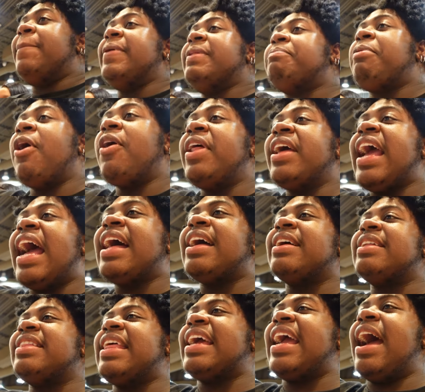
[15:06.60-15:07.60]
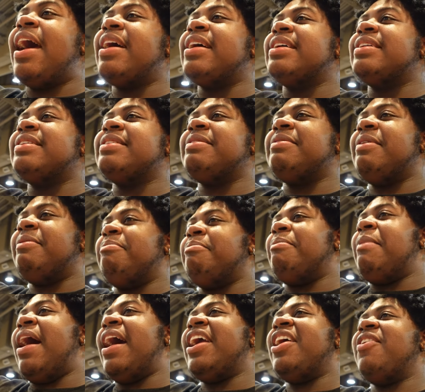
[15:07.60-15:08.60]
Bro, they got
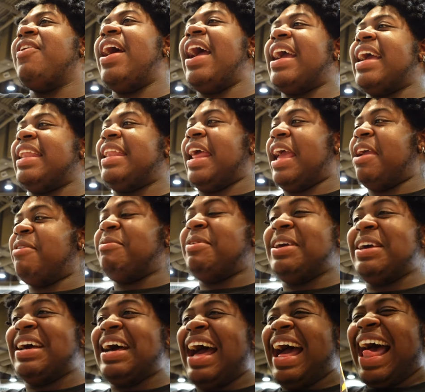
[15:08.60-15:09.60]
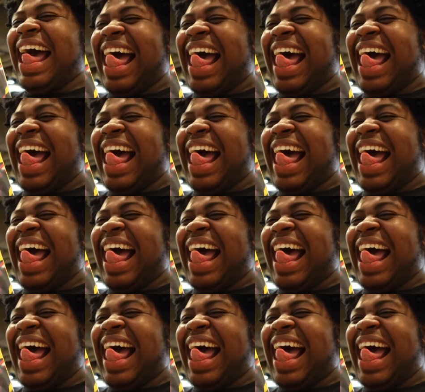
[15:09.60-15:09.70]
My Hero Academia.